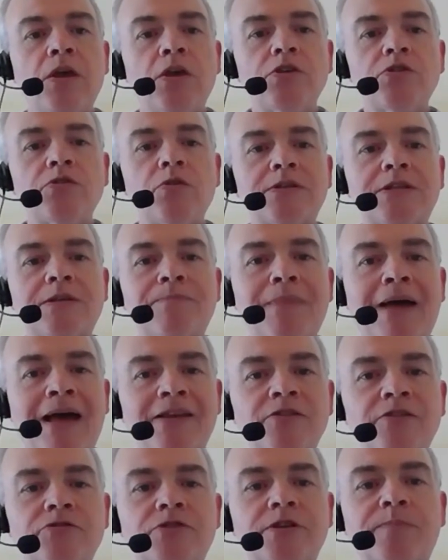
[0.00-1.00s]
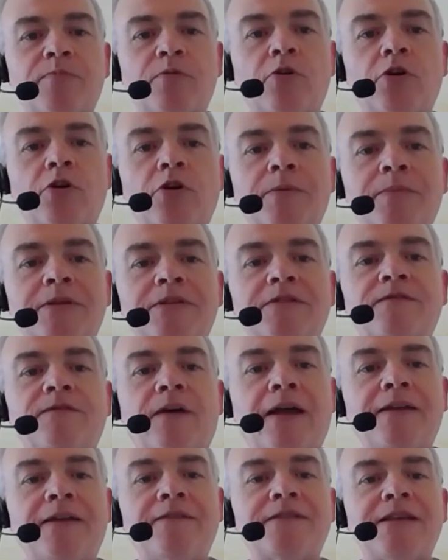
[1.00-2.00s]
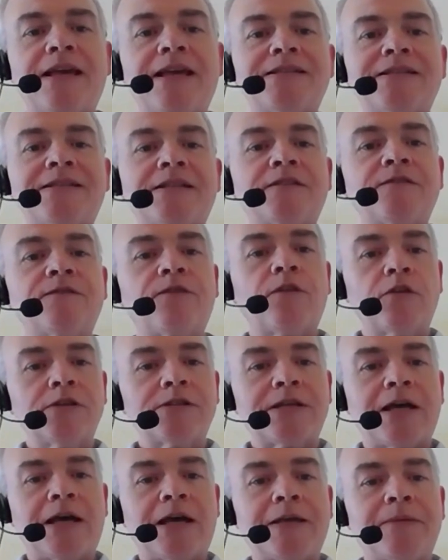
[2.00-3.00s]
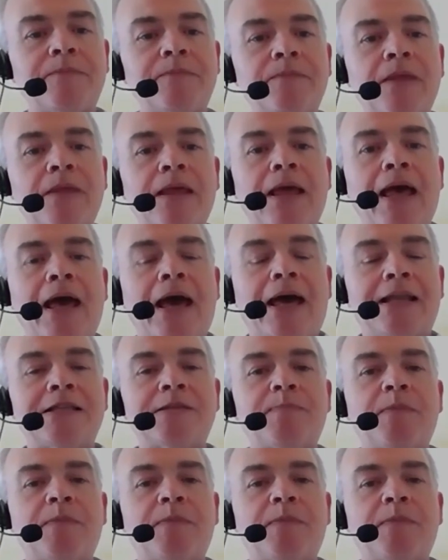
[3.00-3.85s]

So it's a mandatory program, it's five days, it's full time, and it's